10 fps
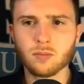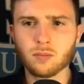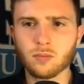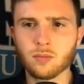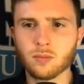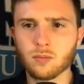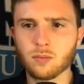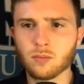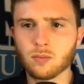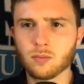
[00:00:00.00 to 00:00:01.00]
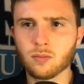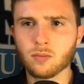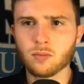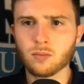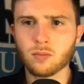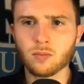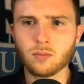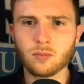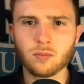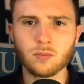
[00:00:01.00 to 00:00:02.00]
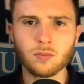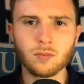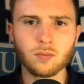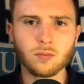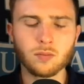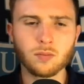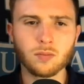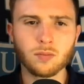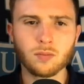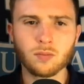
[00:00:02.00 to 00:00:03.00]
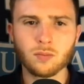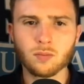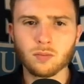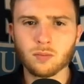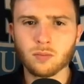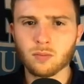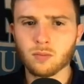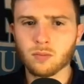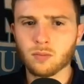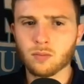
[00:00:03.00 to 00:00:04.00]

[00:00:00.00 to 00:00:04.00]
No words are spoken by the person on screen.